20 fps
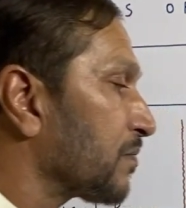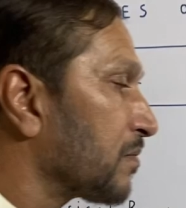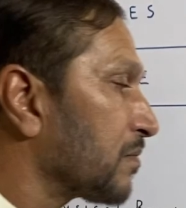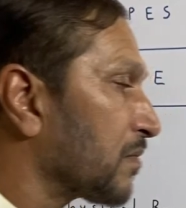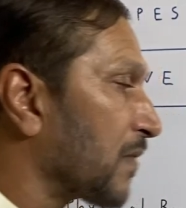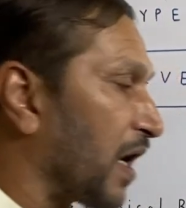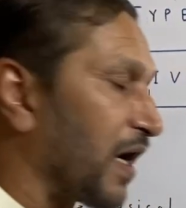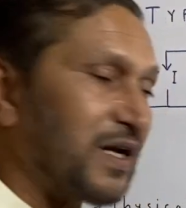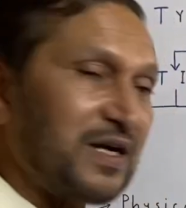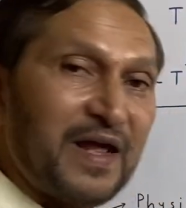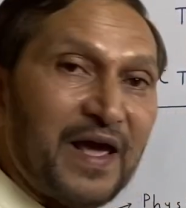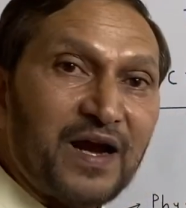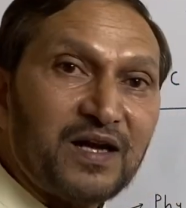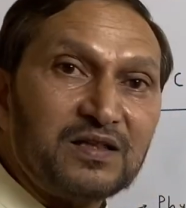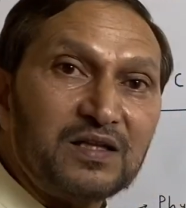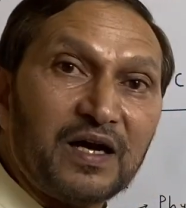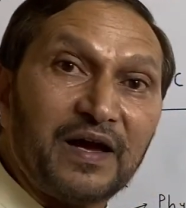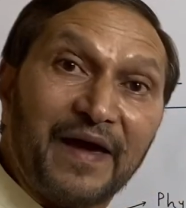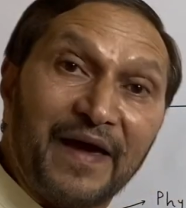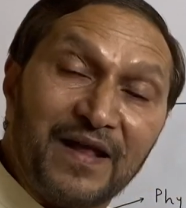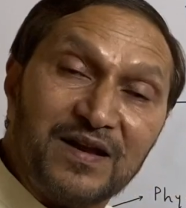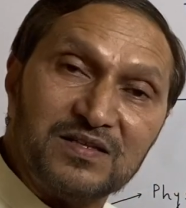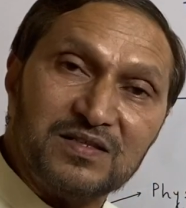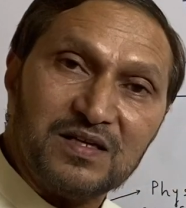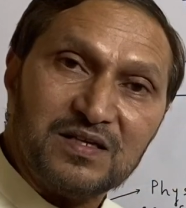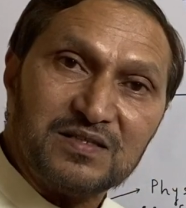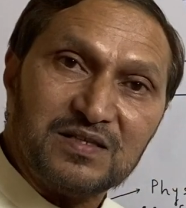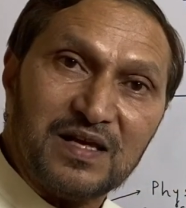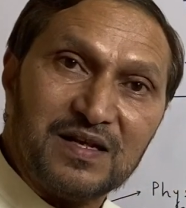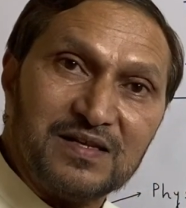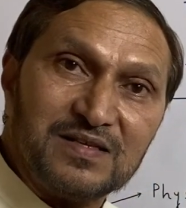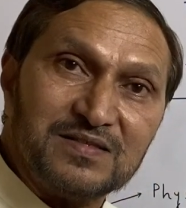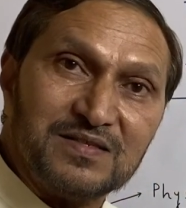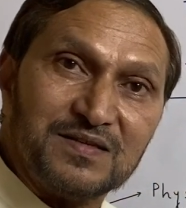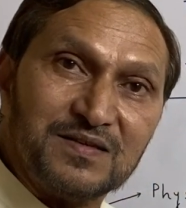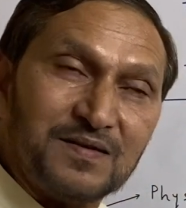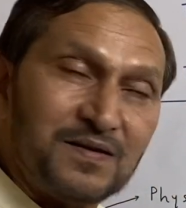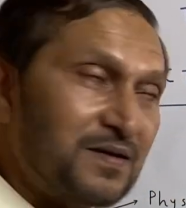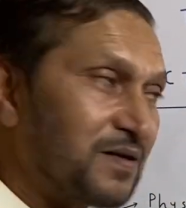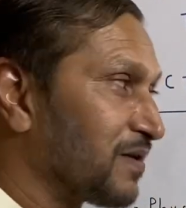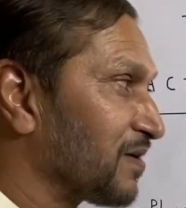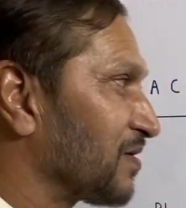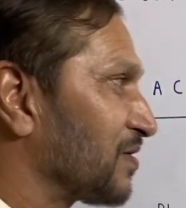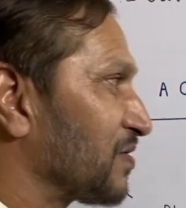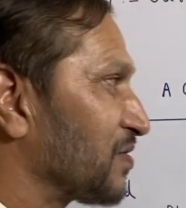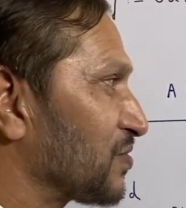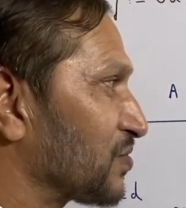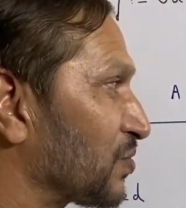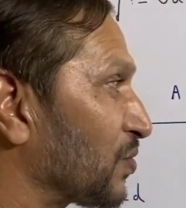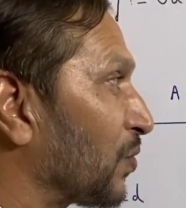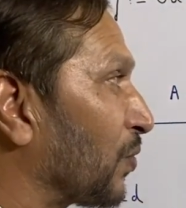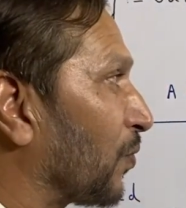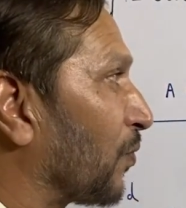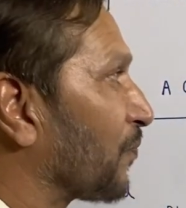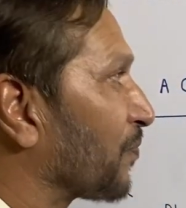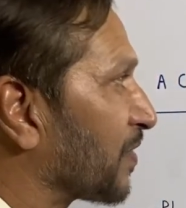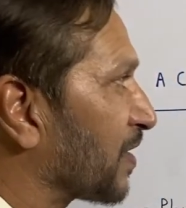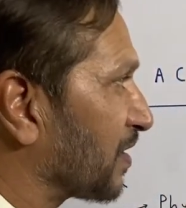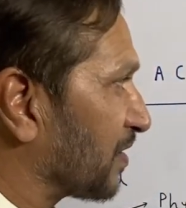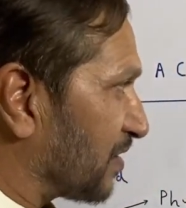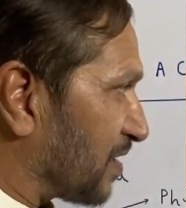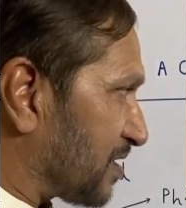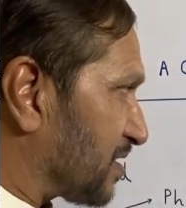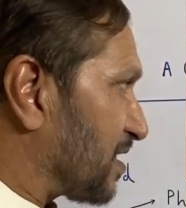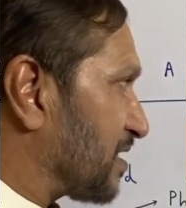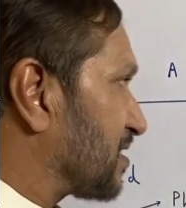attack the cancer cells. So this is